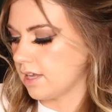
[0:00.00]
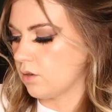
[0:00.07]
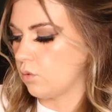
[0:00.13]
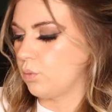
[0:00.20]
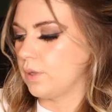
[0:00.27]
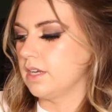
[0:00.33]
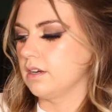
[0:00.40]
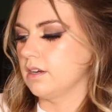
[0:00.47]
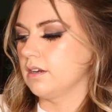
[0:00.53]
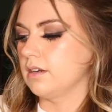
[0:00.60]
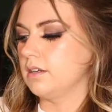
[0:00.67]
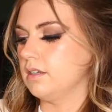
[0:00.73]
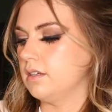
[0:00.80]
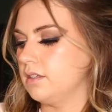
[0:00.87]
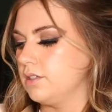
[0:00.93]
like
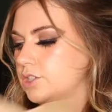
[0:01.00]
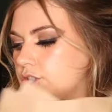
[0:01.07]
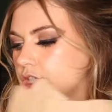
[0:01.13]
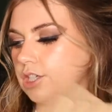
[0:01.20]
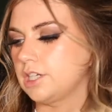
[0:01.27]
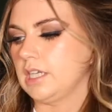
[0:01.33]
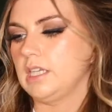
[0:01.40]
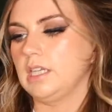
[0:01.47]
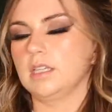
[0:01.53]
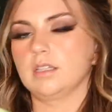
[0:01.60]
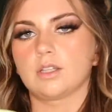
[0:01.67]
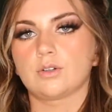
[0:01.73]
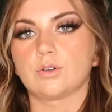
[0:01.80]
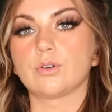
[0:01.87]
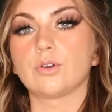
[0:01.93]
weird, dirty
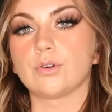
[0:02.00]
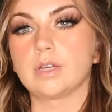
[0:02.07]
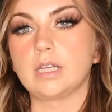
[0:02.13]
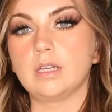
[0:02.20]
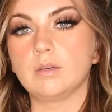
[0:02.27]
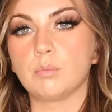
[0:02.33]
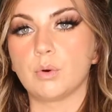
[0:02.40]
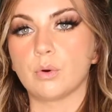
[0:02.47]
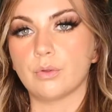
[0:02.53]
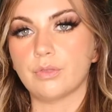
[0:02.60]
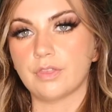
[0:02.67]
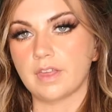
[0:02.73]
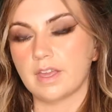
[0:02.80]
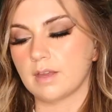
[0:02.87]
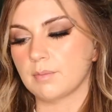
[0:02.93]
little green bowl
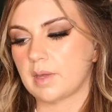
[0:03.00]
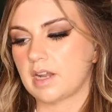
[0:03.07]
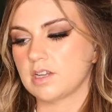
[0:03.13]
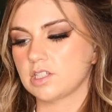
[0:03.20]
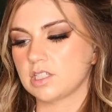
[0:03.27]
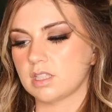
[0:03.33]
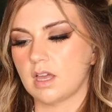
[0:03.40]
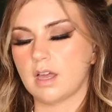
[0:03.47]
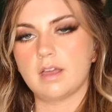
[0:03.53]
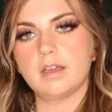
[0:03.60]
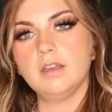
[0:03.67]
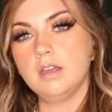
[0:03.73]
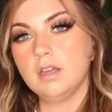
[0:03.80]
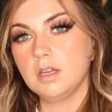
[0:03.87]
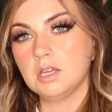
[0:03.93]
thing, but I just thought
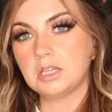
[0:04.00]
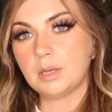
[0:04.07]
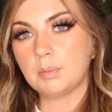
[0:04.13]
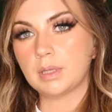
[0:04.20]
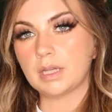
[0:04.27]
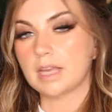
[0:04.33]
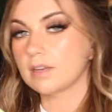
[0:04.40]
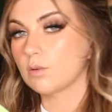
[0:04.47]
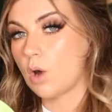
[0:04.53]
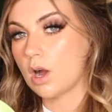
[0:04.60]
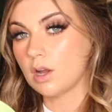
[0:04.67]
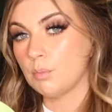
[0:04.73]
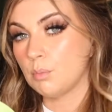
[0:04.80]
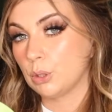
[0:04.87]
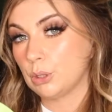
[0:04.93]
could put like
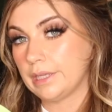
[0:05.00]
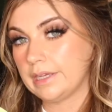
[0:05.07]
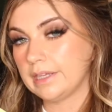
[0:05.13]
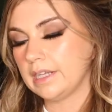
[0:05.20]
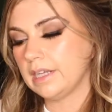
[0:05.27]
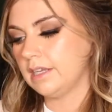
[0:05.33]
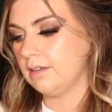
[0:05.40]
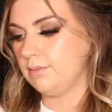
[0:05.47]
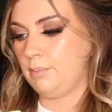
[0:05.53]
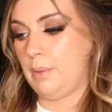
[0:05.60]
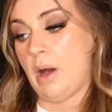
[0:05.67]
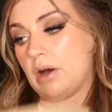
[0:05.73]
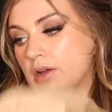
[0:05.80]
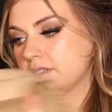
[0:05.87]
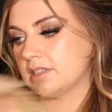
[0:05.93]
guacamole in it,
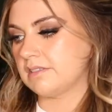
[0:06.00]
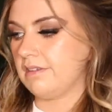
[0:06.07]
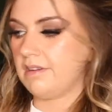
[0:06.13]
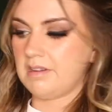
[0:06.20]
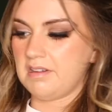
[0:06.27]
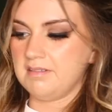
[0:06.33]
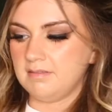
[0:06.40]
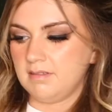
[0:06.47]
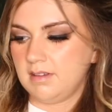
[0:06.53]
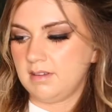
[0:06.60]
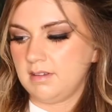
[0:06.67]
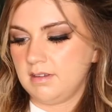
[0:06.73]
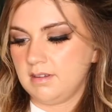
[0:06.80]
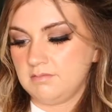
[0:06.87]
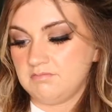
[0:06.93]
pasta,
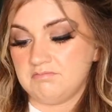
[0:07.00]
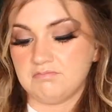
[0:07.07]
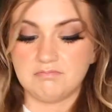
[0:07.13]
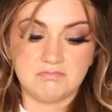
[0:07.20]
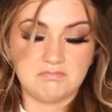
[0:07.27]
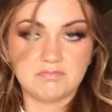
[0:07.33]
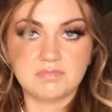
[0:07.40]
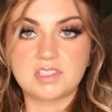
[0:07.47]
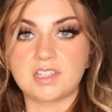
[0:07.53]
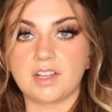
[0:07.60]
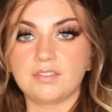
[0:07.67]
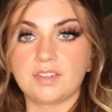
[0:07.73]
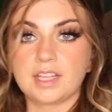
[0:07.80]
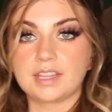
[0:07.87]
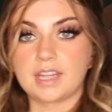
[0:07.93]
stuff
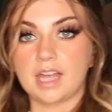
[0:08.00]
like